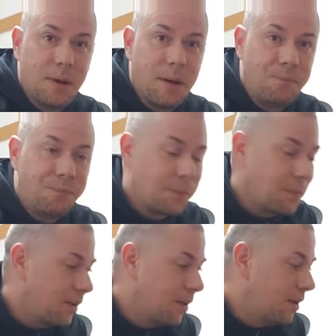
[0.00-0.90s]
but
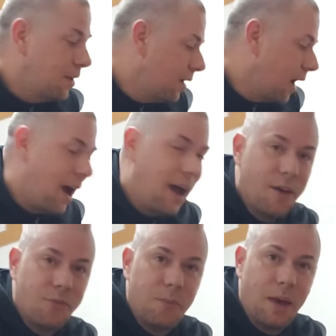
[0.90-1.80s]
I
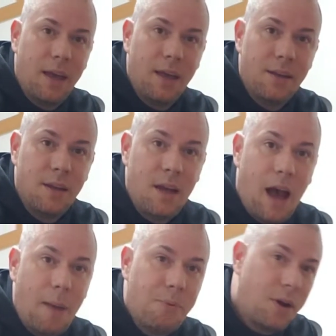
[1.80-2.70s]
have made,
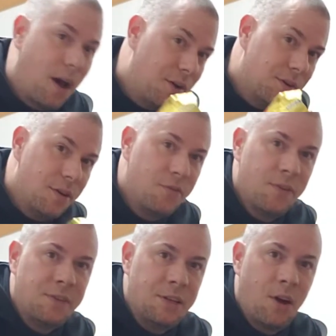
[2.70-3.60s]
I put
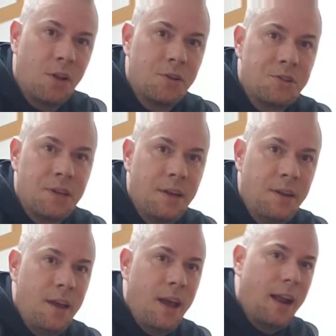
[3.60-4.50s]
$150 in,
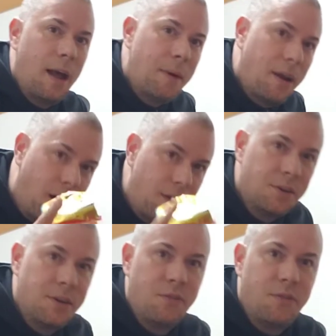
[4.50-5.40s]
and I'm at
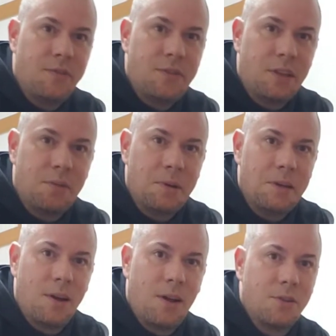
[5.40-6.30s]

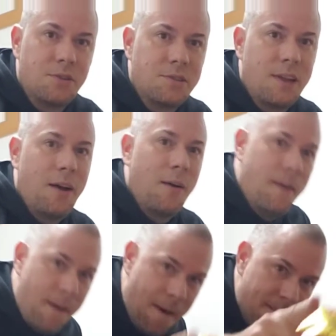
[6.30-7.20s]
$153 now.
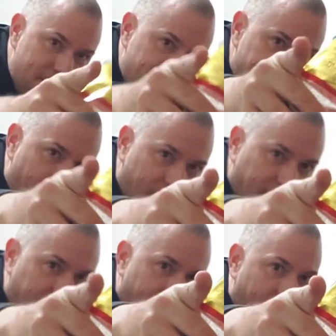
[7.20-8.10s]

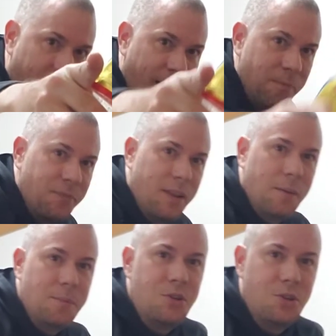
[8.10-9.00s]
Fuck yeah.
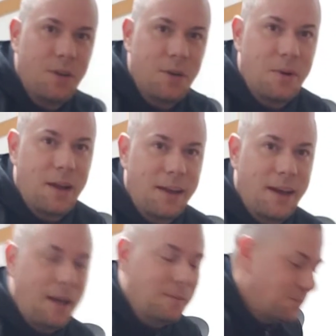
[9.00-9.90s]
Let me show you what I
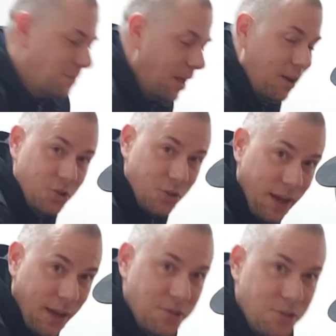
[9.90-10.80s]
got, and I'll show
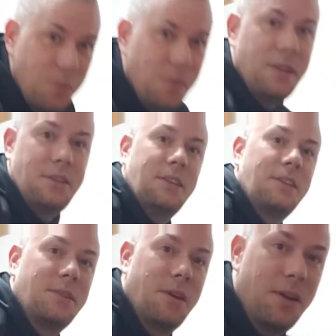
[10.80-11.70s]
you how stupid this
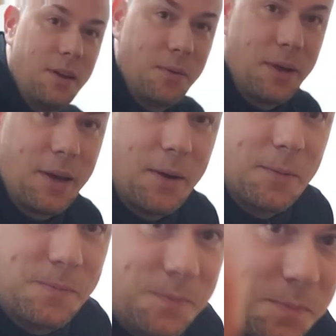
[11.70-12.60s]
is. Here we go.